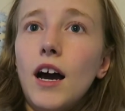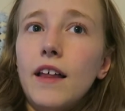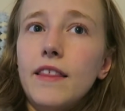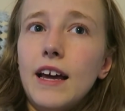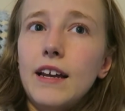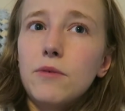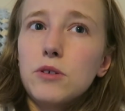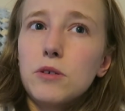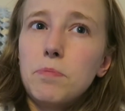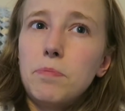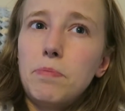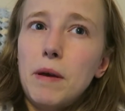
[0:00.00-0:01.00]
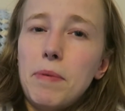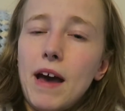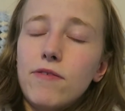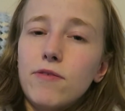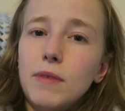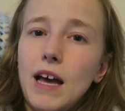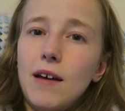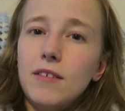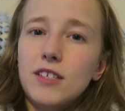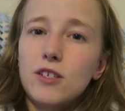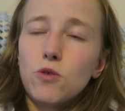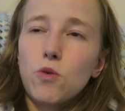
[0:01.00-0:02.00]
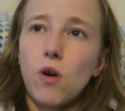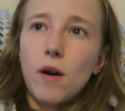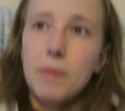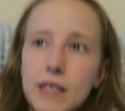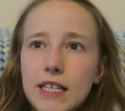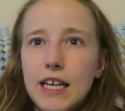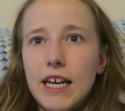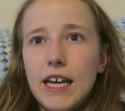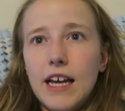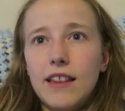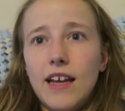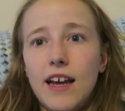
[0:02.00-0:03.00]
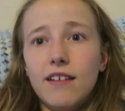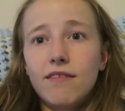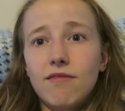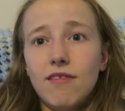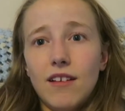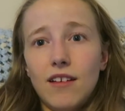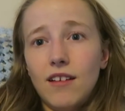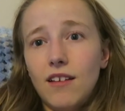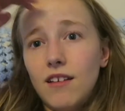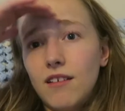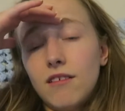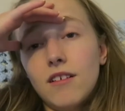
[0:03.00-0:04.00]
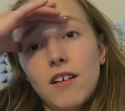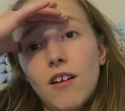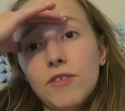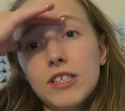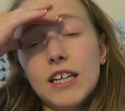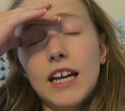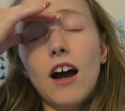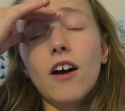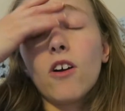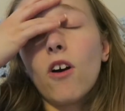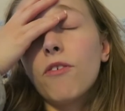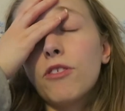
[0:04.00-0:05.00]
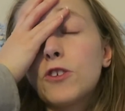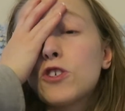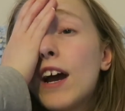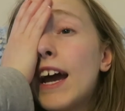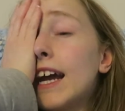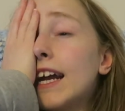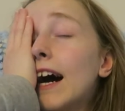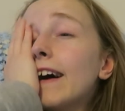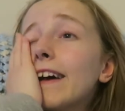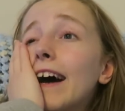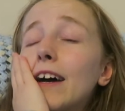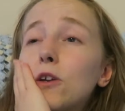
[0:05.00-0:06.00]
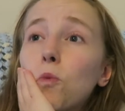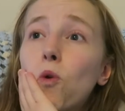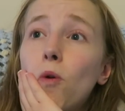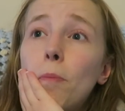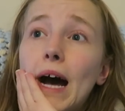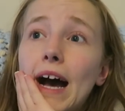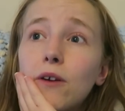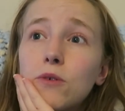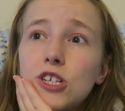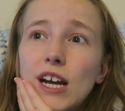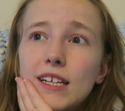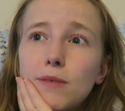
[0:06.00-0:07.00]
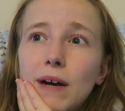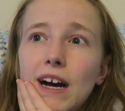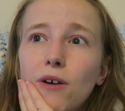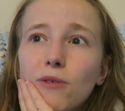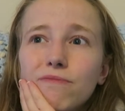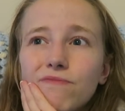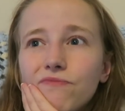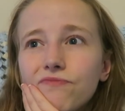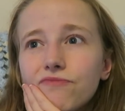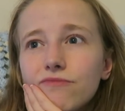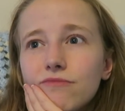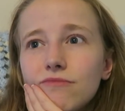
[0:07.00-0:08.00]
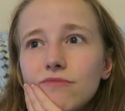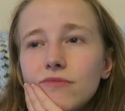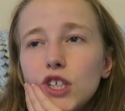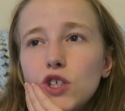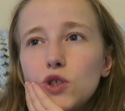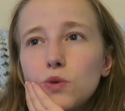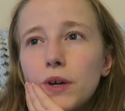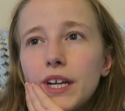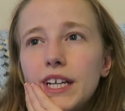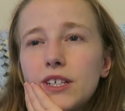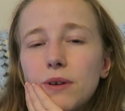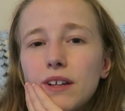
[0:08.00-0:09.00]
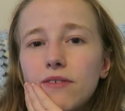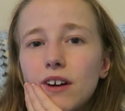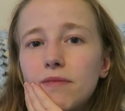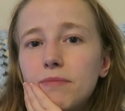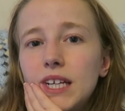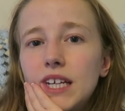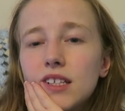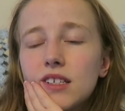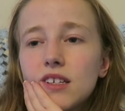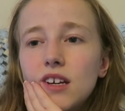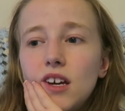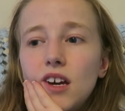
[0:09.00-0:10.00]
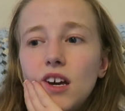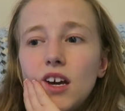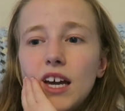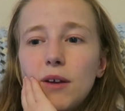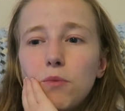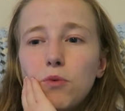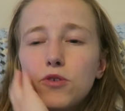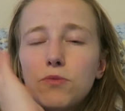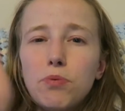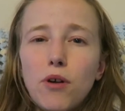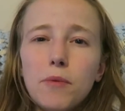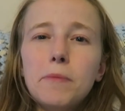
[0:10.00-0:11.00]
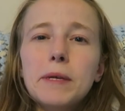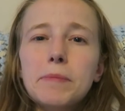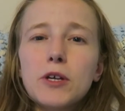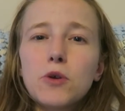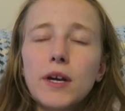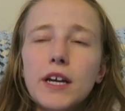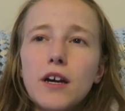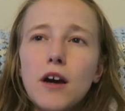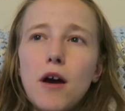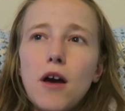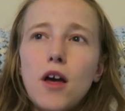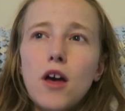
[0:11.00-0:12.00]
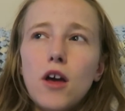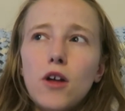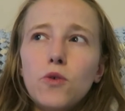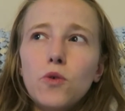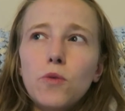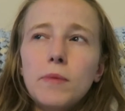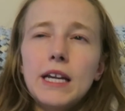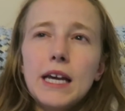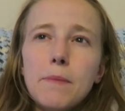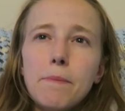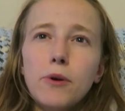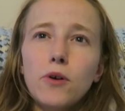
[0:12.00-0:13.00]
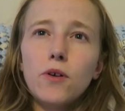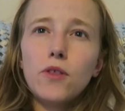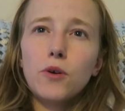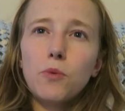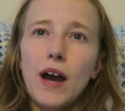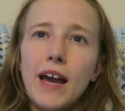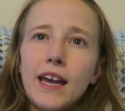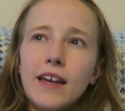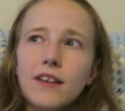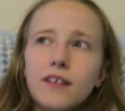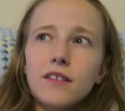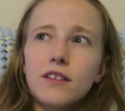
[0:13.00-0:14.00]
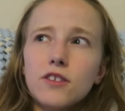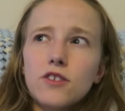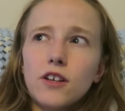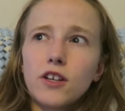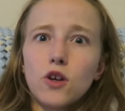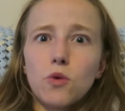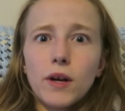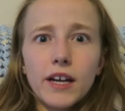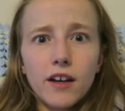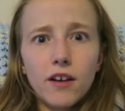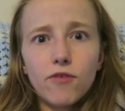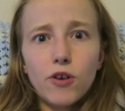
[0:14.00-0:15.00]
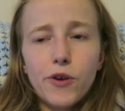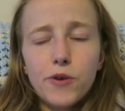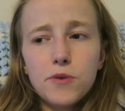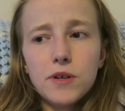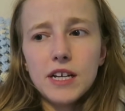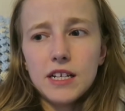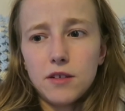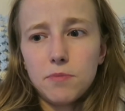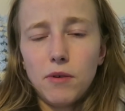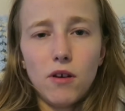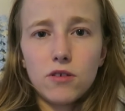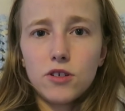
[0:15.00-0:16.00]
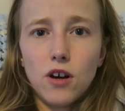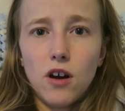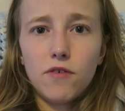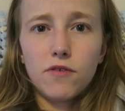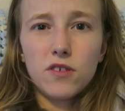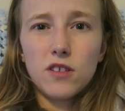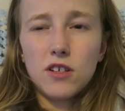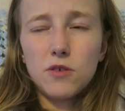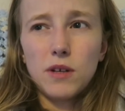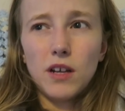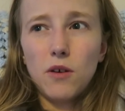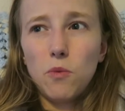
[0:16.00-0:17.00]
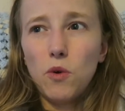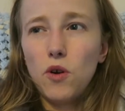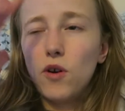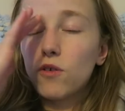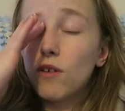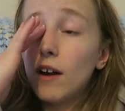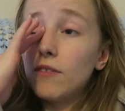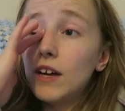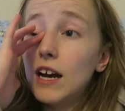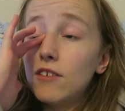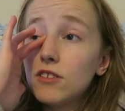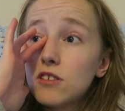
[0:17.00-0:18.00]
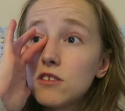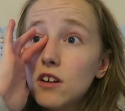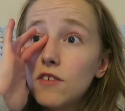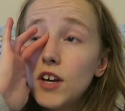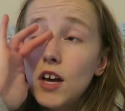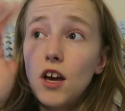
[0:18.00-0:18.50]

and then it was a bit better from there. It's still quite busy, and then obviously I got off the train and I had to walk back, which takes about 20-25 minutes. It would probably be quicker normally, but the way that's like a quicker route is blocked off because they're doing like work around there and stuff,